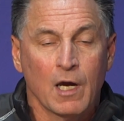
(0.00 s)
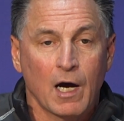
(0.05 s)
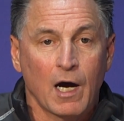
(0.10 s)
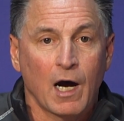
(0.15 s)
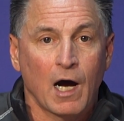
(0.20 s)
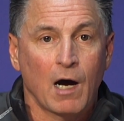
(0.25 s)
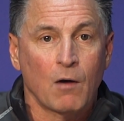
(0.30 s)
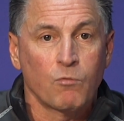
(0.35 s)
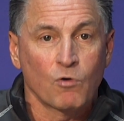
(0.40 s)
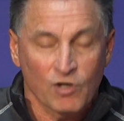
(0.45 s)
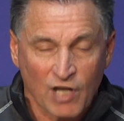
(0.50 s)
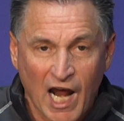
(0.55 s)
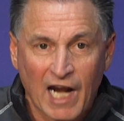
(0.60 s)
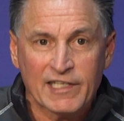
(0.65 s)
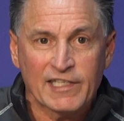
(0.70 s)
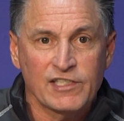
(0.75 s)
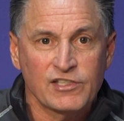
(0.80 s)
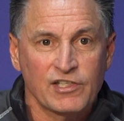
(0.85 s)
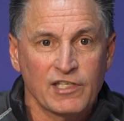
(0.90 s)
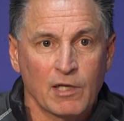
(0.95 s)
We're
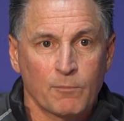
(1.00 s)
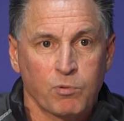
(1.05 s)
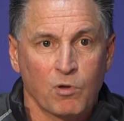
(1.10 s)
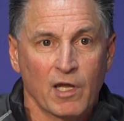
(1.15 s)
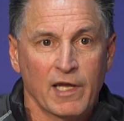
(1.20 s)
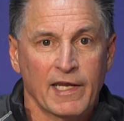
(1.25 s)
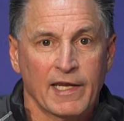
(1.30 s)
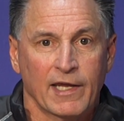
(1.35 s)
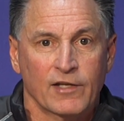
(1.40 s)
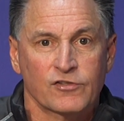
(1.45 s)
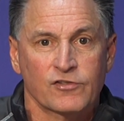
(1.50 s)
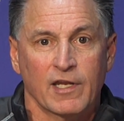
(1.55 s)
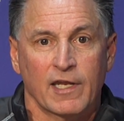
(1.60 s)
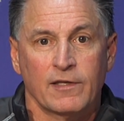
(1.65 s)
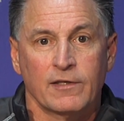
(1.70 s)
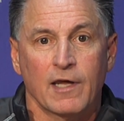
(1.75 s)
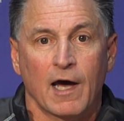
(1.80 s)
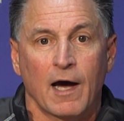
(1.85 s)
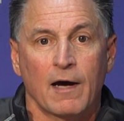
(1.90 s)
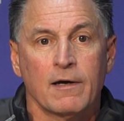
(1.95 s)
not easy to play against.
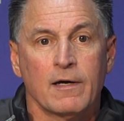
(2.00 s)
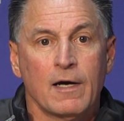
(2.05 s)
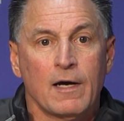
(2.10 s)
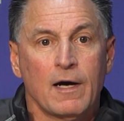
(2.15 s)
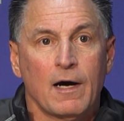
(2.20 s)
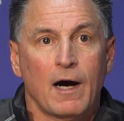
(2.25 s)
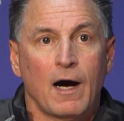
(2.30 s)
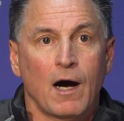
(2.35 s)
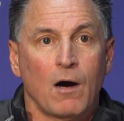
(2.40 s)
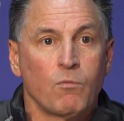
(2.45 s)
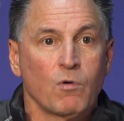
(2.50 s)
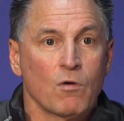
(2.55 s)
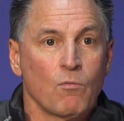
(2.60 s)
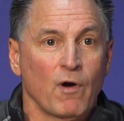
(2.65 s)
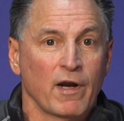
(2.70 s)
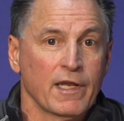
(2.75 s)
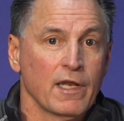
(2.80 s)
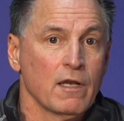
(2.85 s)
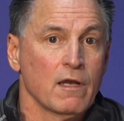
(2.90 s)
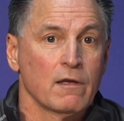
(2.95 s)
And we
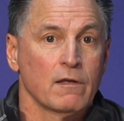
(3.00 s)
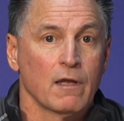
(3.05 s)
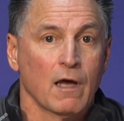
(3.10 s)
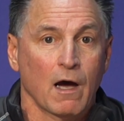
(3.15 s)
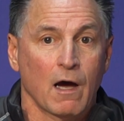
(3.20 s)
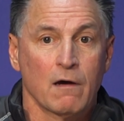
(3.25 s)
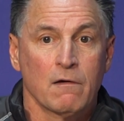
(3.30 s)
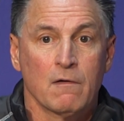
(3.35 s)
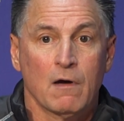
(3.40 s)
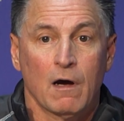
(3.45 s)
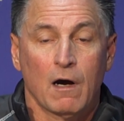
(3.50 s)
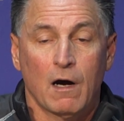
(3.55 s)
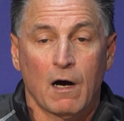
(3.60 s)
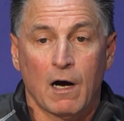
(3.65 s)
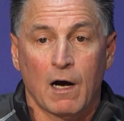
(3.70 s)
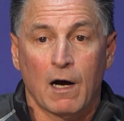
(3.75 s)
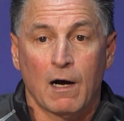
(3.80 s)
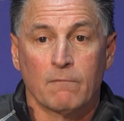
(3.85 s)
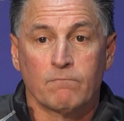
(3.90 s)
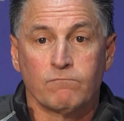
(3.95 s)
went in and
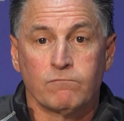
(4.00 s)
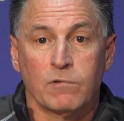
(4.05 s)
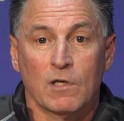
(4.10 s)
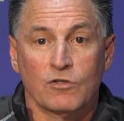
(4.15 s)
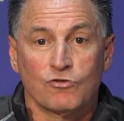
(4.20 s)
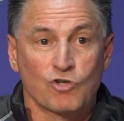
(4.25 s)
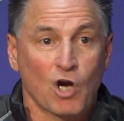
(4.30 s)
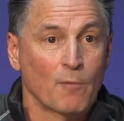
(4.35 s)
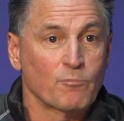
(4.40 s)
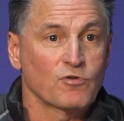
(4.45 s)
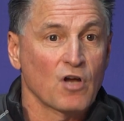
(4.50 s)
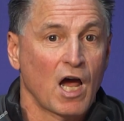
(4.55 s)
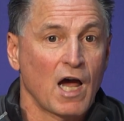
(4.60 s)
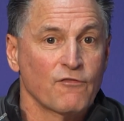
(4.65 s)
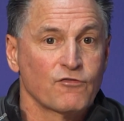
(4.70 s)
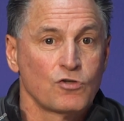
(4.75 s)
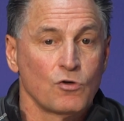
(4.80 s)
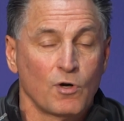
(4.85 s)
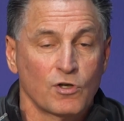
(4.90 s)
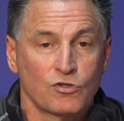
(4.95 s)
jumped
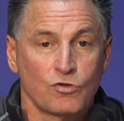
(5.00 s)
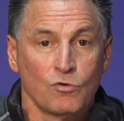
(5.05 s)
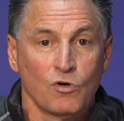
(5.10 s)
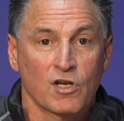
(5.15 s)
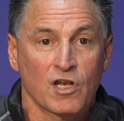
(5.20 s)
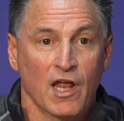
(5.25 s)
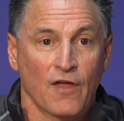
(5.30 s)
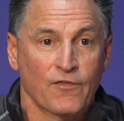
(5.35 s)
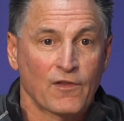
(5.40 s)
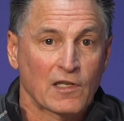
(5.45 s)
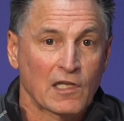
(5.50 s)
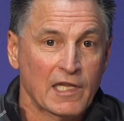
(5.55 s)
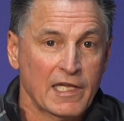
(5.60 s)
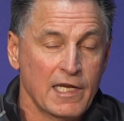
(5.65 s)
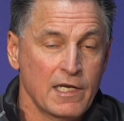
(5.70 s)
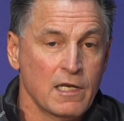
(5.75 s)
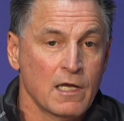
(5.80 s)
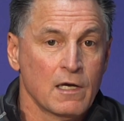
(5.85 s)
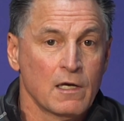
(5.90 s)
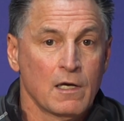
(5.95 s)
off to a 2-0
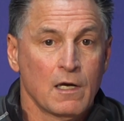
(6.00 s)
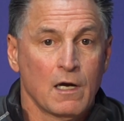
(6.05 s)
lead.